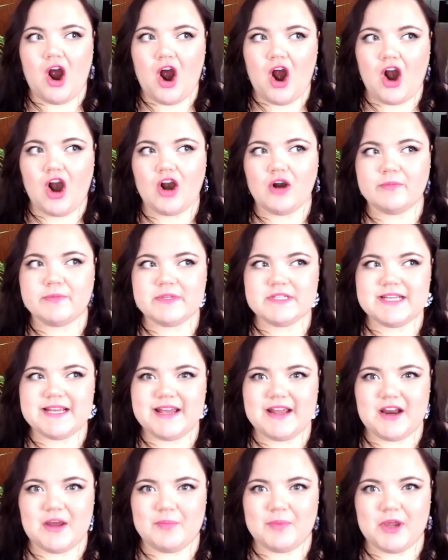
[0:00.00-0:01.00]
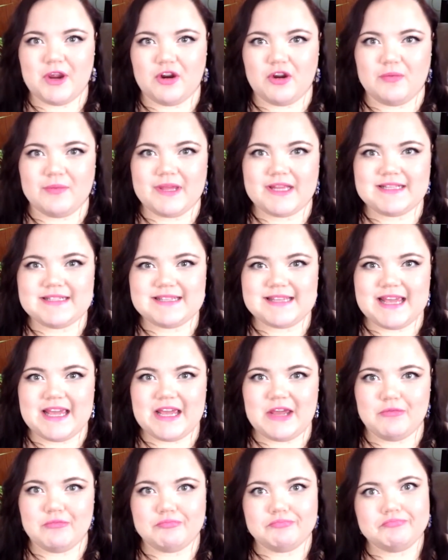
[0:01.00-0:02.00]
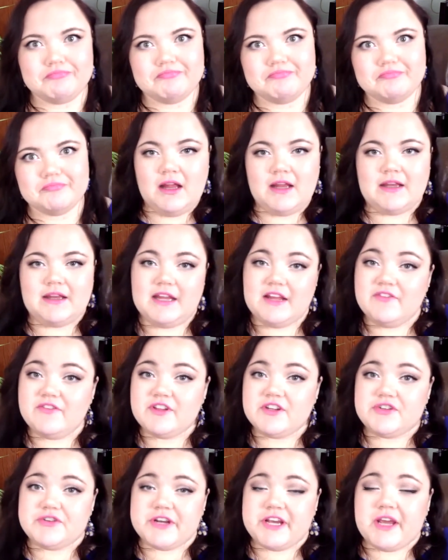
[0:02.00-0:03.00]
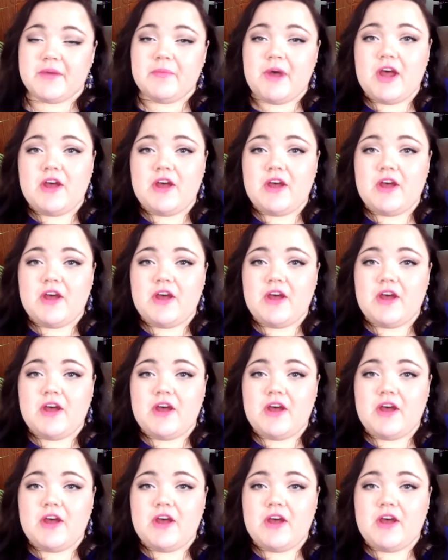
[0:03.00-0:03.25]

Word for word: harmed in a pyramid scheme. Live the Dream,